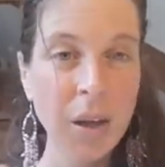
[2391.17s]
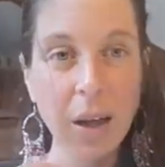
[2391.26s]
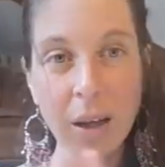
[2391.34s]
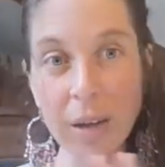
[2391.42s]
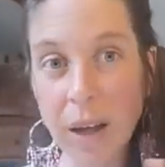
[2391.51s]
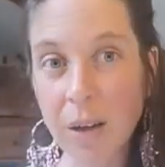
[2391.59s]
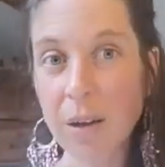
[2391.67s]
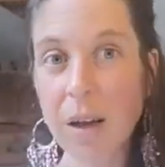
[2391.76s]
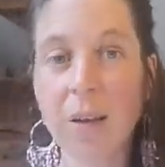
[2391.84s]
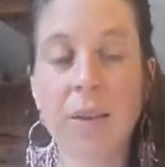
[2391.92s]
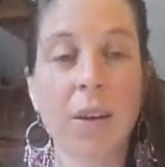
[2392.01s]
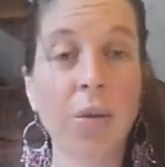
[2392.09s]
and then
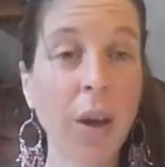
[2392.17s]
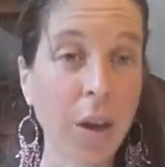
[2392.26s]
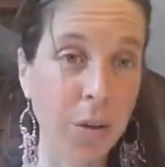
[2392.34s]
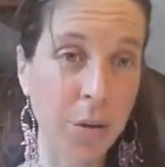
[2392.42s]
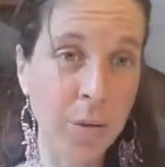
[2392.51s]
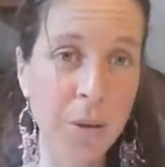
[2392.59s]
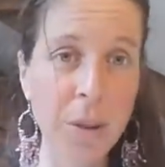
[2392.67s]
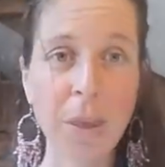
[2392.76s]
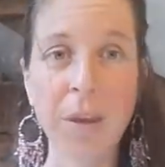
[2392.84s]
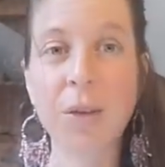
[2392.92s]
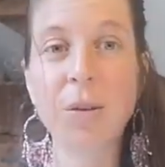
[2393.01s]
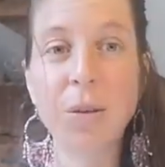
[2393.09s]
I said, okay, you are
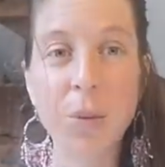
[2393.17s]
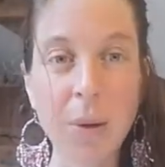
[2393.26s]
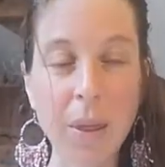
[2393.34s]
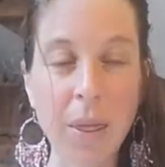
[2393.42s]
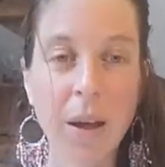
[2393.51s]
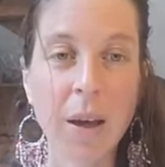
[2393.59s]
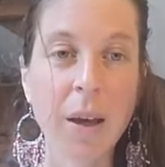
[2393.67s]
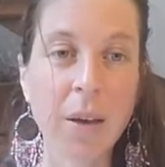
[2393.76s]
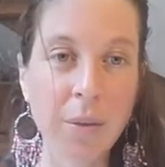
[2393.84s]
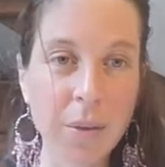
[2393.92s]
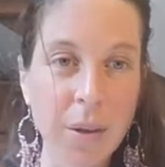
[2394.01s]
here, you are there,